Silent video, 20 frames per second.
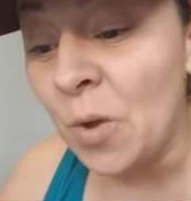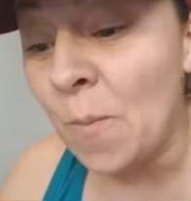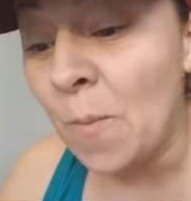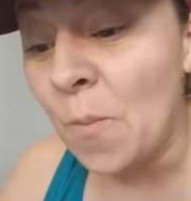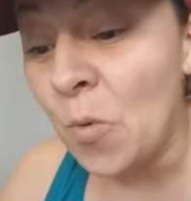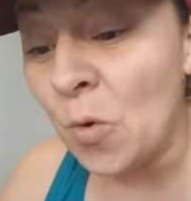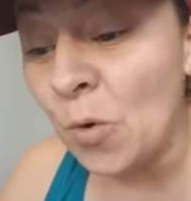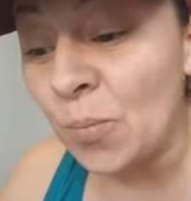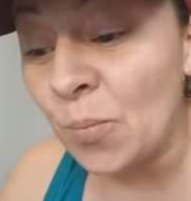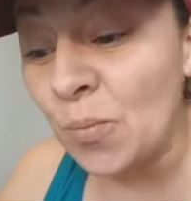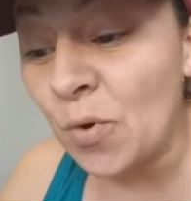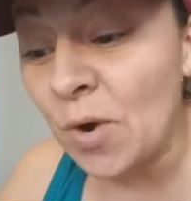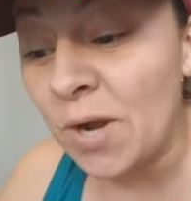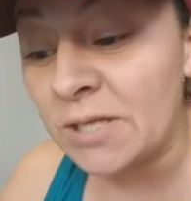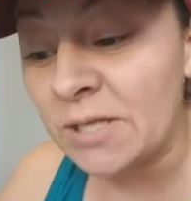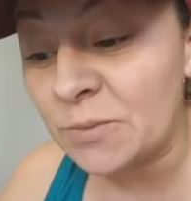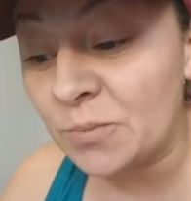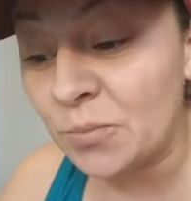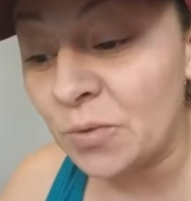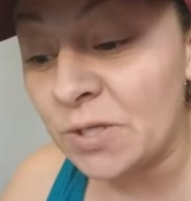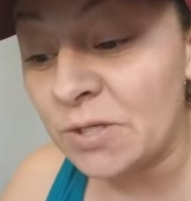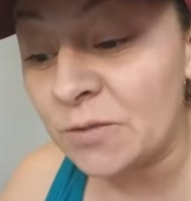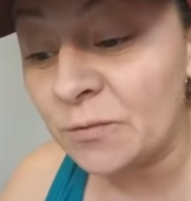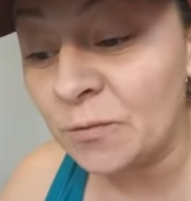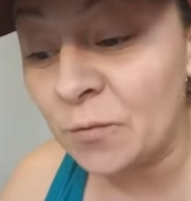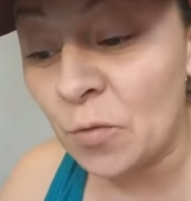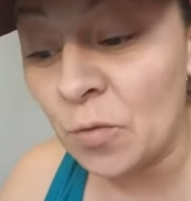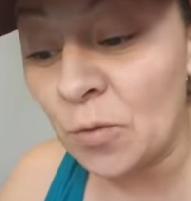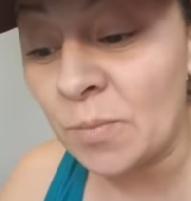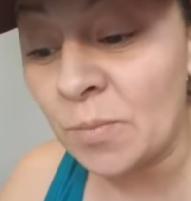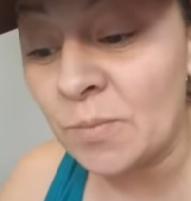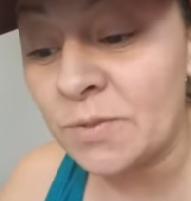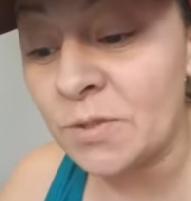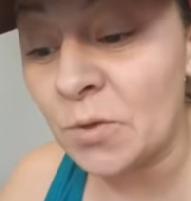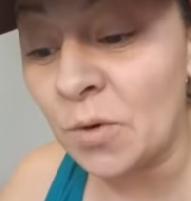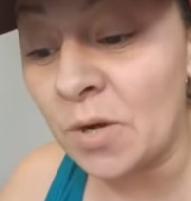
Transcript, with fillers: more prosperous forms,